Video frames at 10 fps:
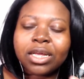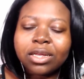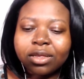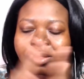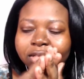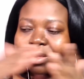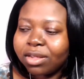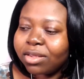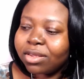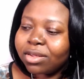like the
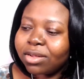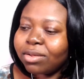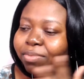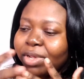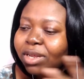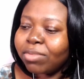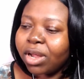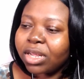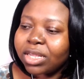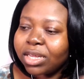distance made him
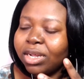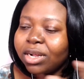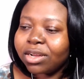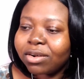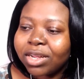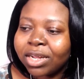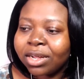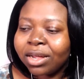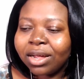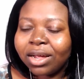not see clearly.